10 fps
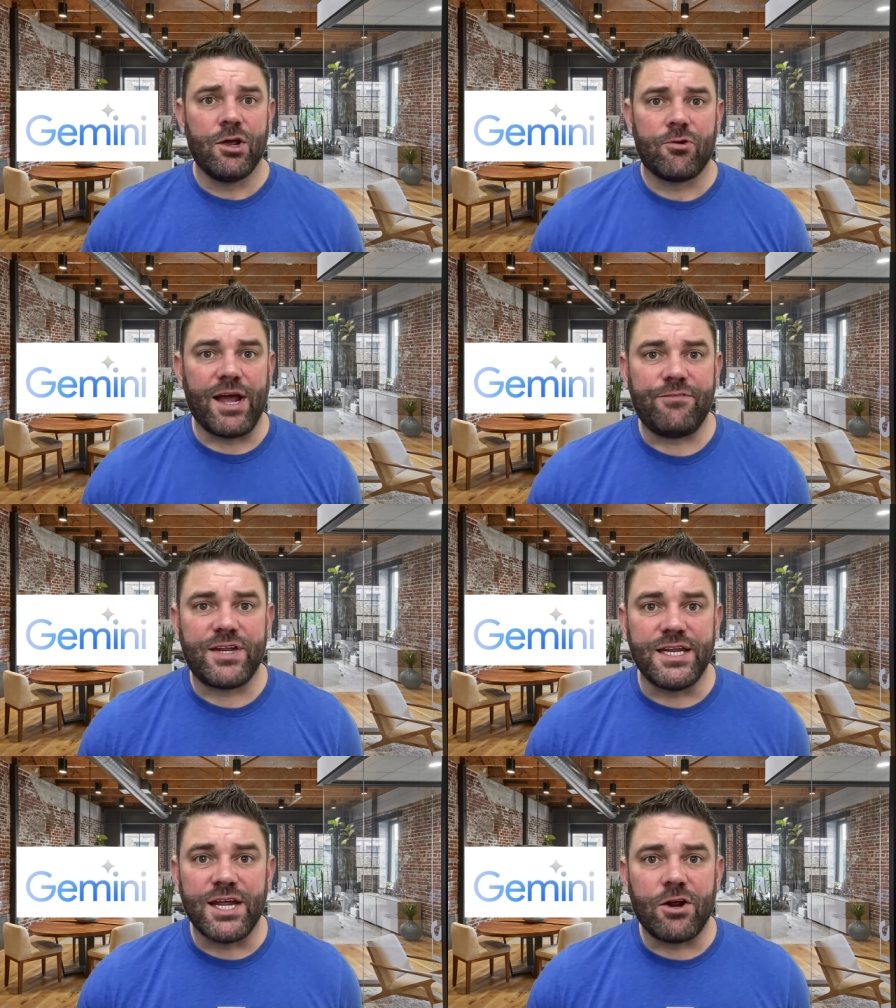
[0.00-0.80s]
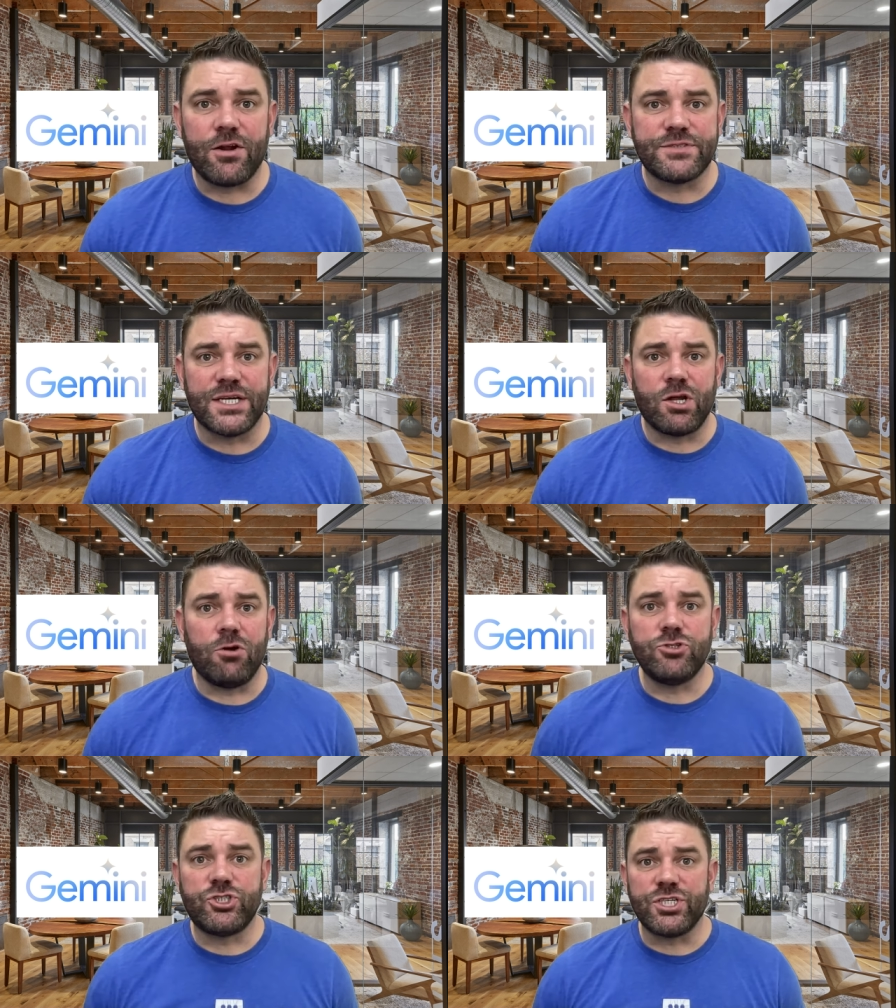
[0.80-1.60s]
crafting narratives that
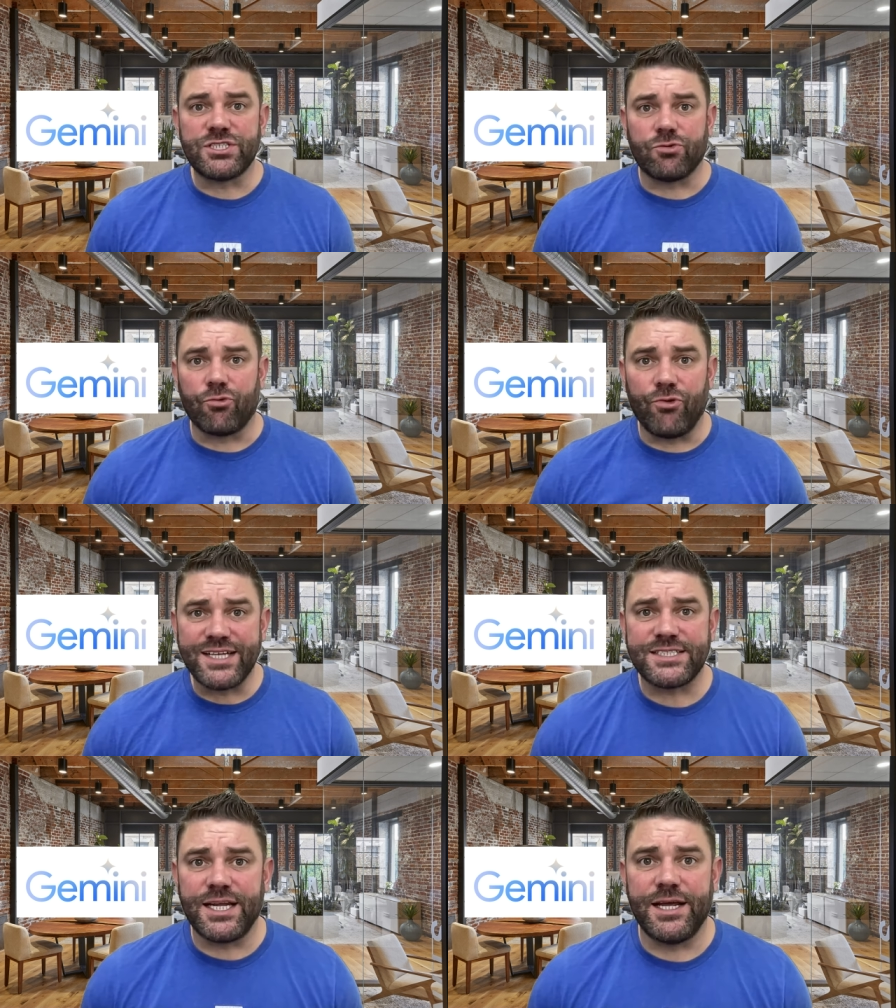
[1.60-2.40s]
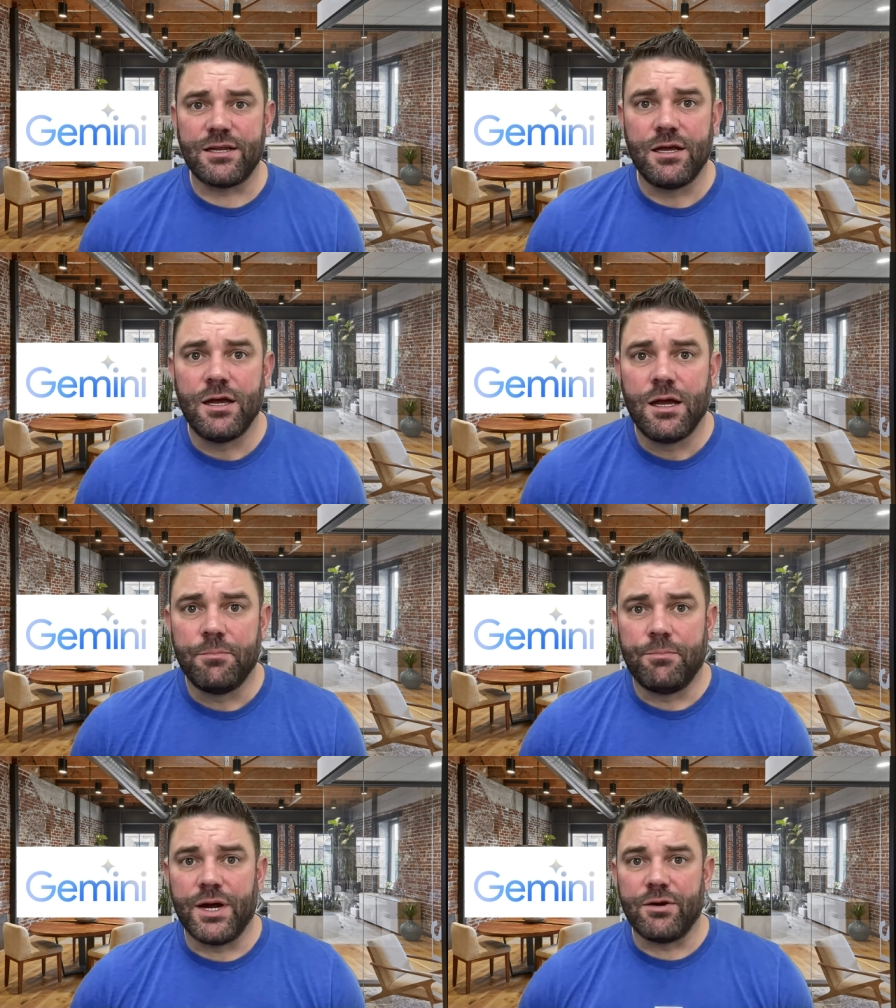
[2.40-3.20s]
don't just resonate,
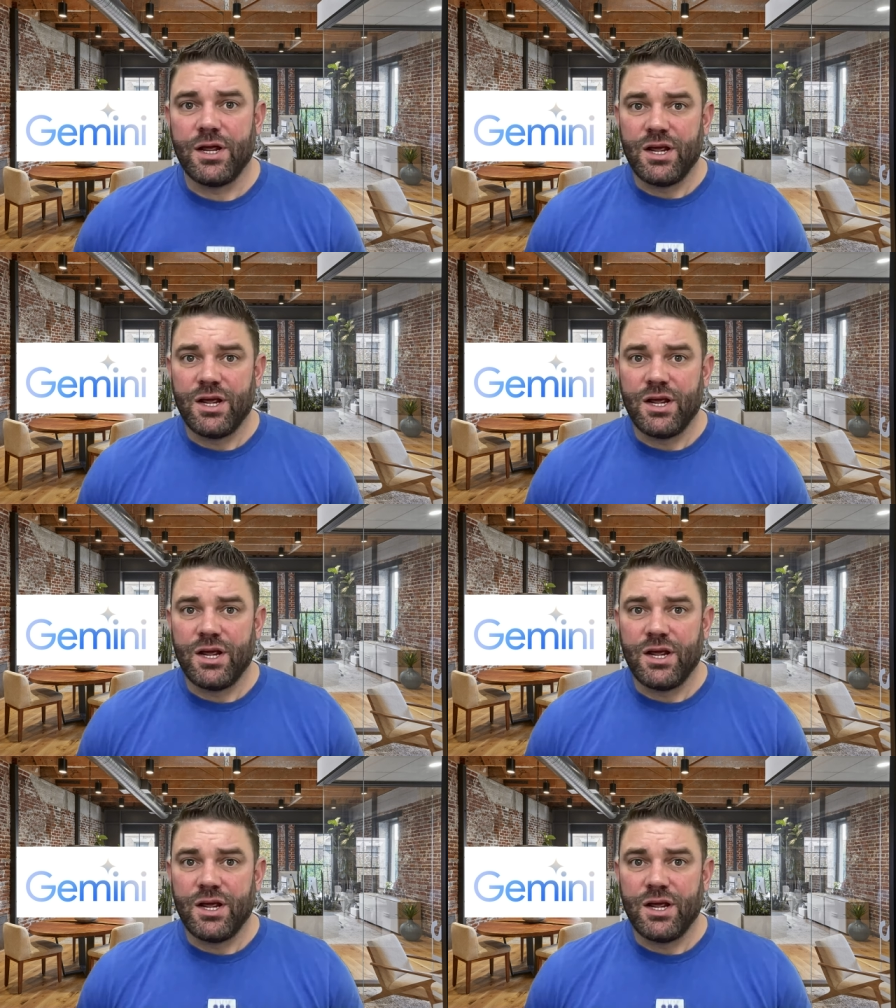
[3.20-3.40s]
but